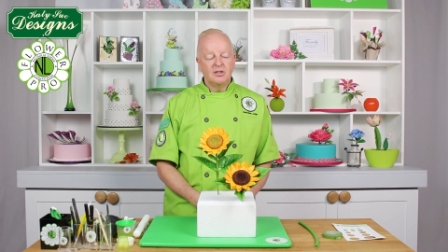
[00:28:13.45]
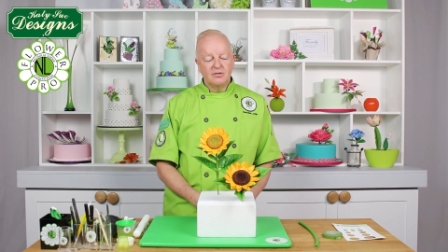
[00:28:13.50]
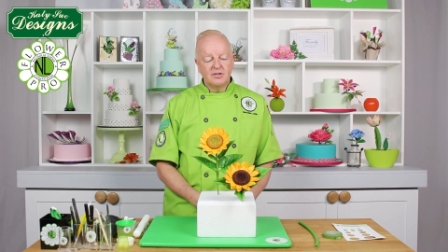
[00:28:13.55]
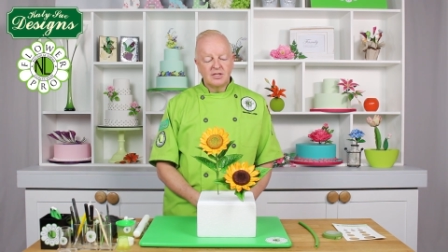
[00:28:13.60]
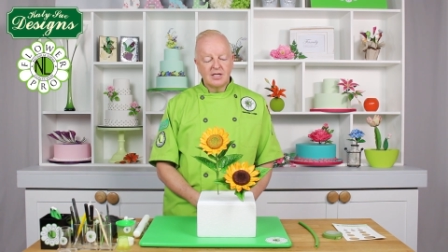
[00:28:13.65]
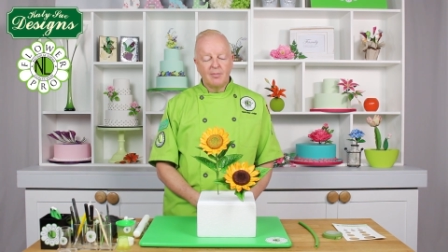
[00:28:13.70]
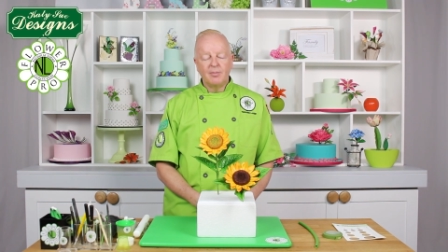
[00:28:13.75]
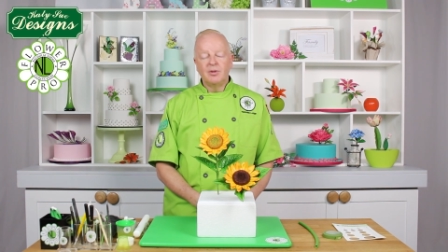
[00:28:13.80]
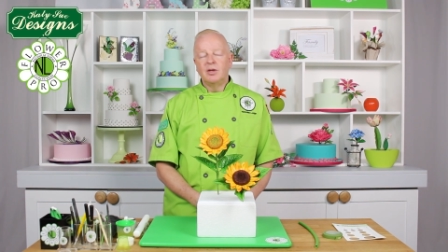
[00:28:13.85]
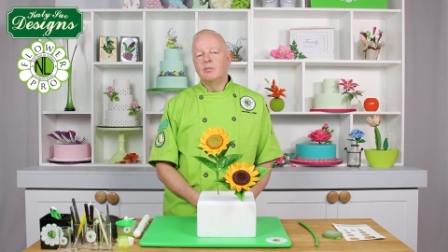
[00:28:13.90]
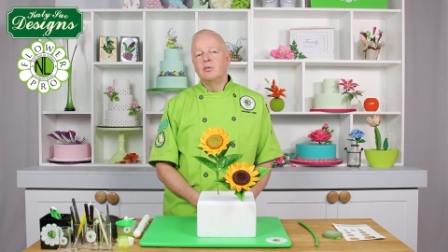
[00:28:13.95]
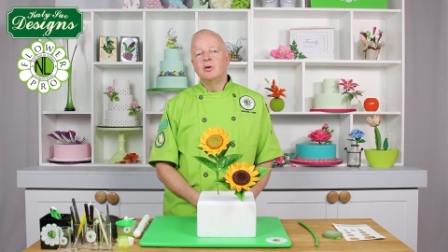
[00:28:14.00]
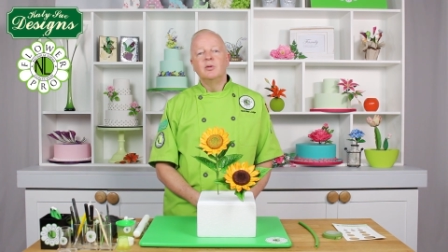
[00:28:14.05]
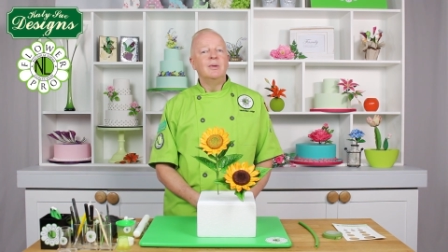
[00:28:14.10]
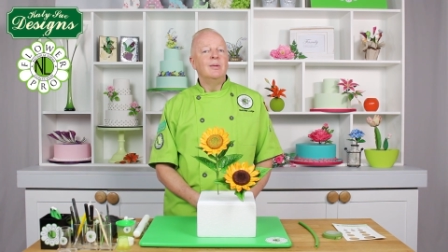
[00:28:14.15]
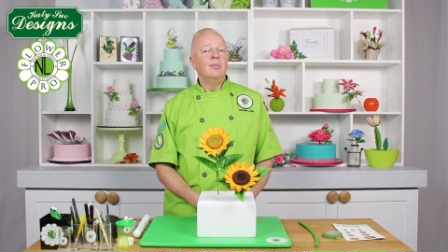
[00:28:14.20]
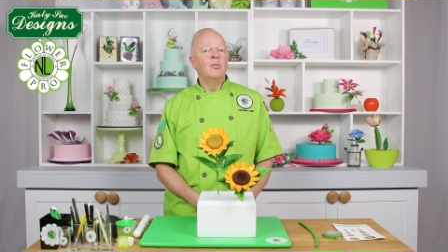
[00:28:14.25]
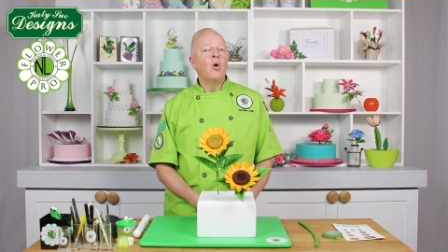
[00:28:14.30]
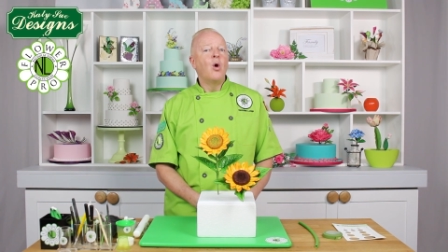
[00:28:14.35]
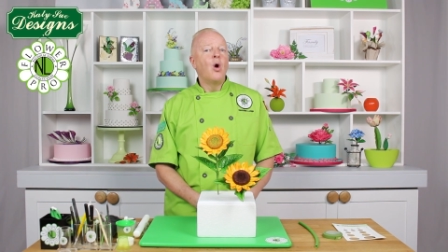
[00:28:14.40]
You know, some of them can
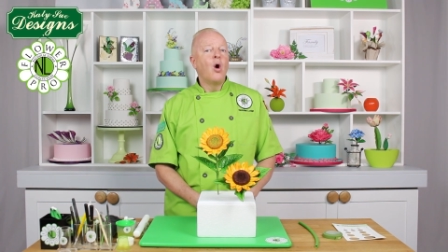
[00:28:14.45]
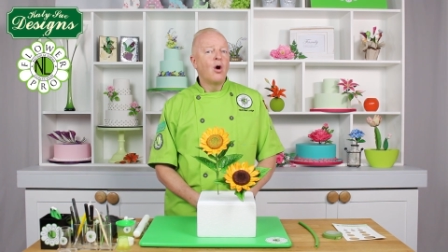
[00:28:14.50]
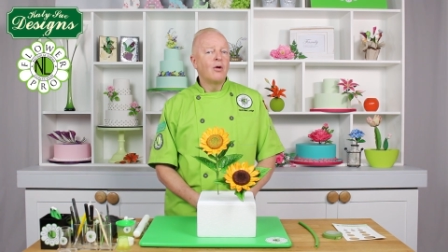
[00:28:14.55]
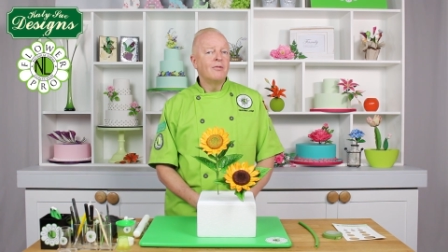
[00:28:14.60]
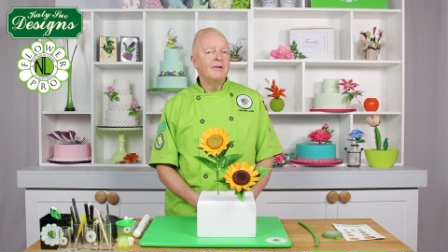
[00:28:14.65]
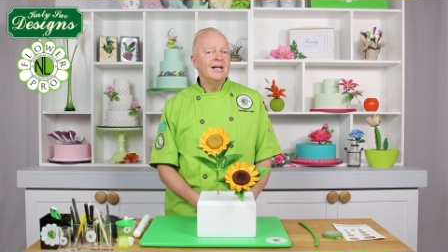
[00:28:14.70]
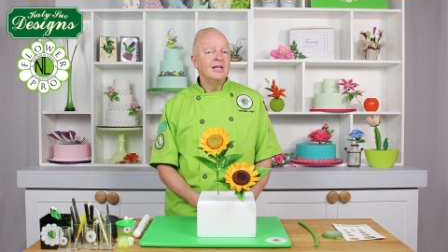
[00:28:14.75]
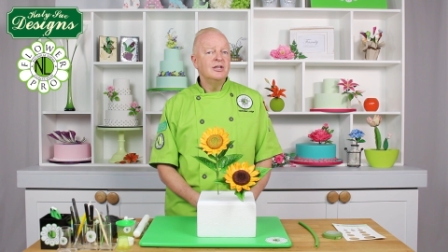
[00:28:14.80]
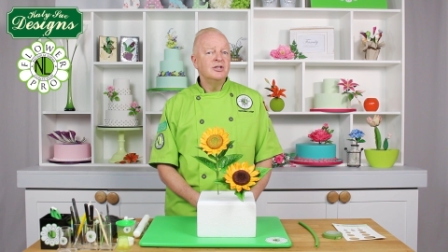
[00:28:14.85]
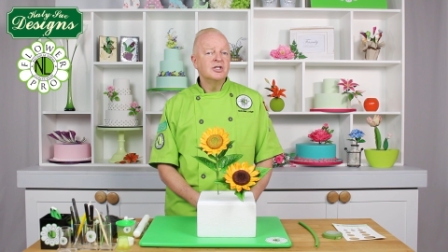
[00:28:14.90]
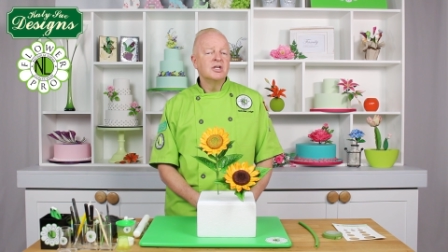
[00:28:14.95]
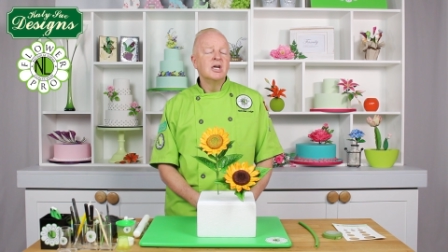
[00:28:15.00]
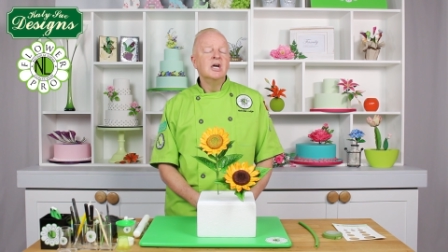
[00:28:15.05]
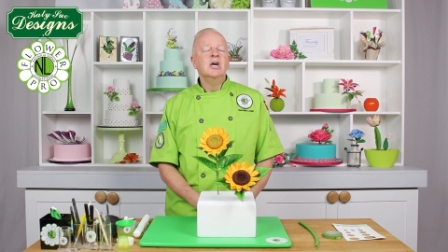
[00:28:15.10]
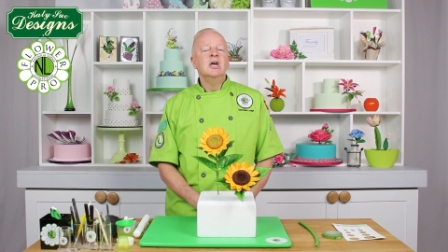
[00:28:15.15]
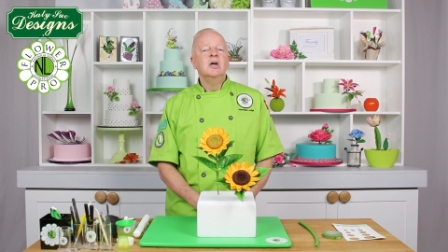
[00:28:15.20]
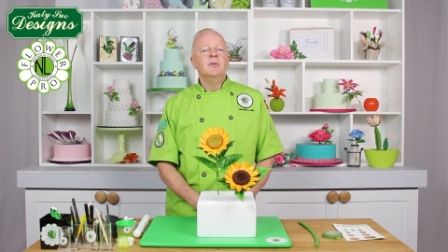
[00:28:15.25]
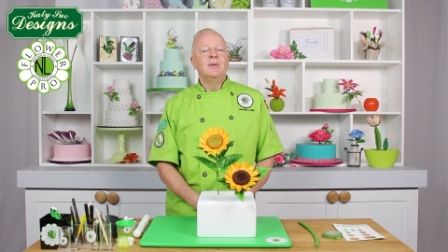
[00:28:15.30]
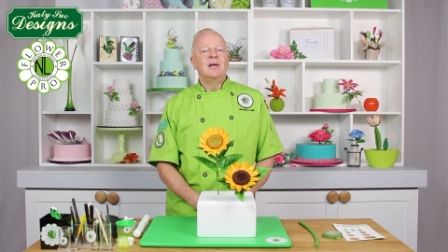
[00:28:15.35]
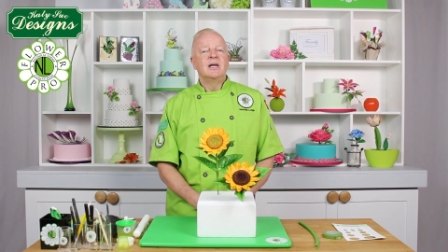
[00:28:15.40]
be more orange,
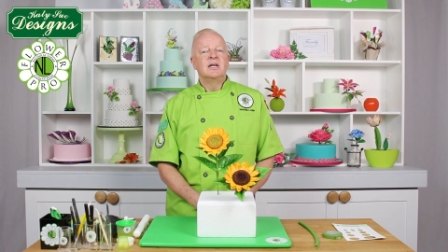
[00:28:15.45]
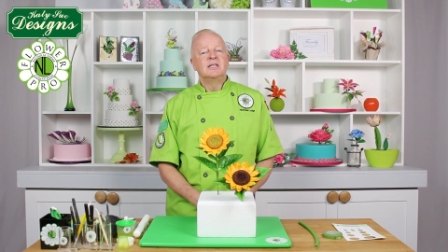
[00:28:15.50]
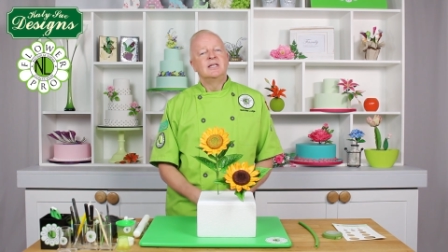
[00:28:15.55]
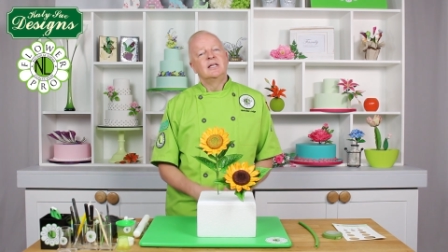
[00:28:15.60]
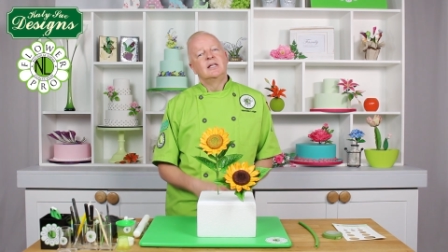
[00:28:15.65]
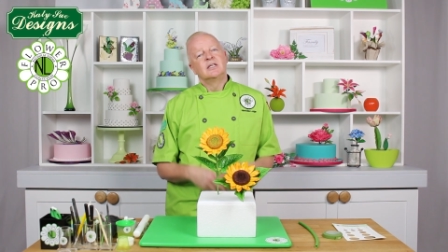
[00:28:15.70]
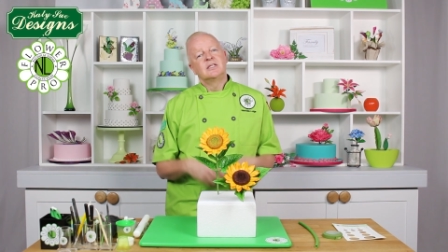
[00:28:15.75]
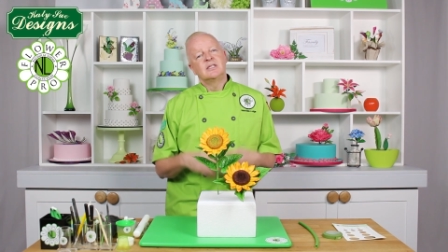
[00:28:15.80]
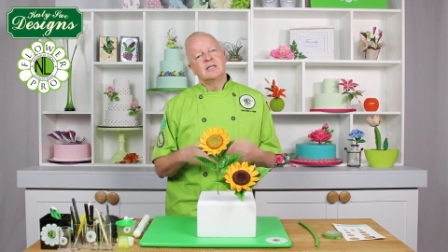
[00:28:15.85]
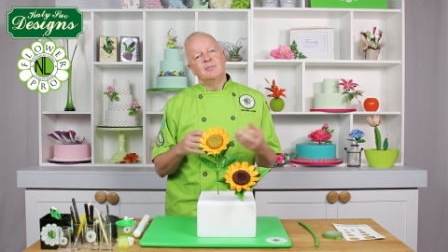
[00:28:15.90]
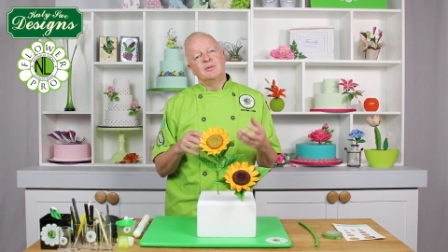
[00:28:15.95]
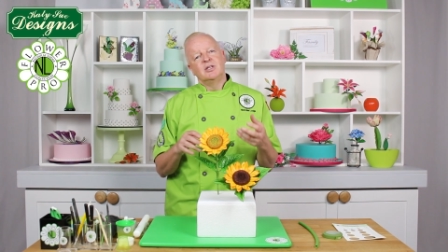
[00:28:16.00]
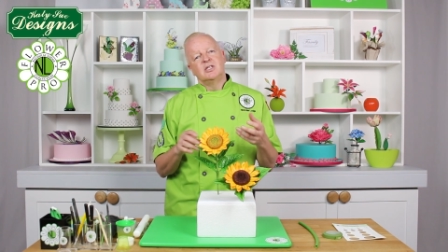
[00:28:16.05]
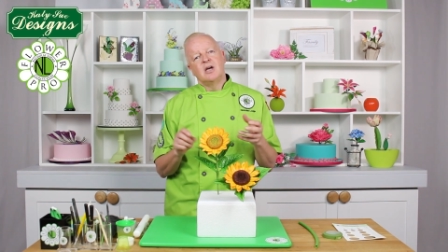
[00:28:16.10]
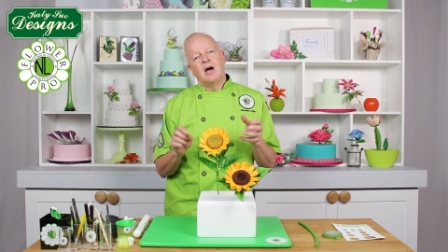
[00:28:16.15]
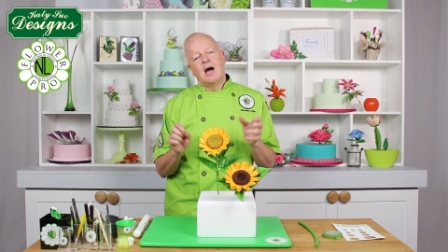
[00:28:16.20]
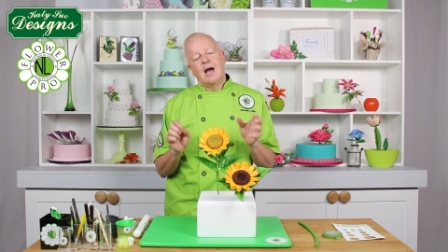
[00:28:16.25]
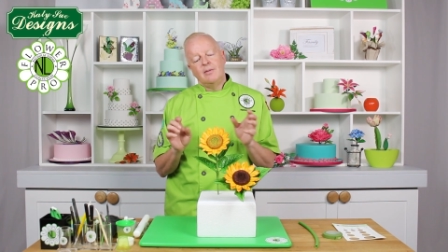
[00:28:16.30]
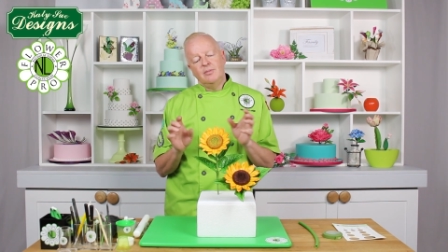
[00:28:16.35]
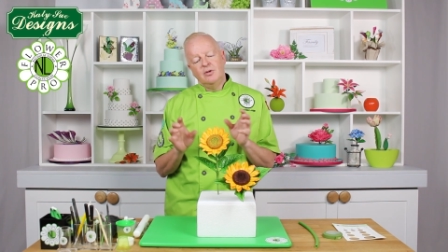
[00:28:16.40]
because in the
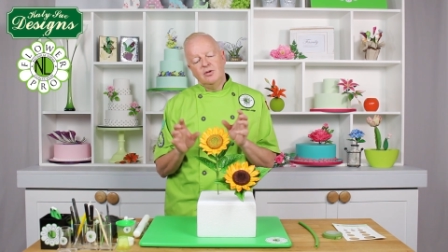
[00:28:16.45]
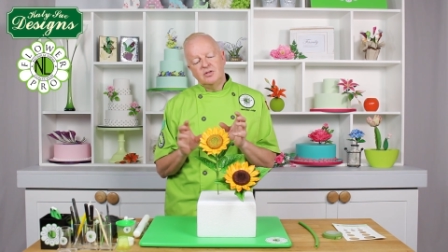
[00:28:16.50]
summertime,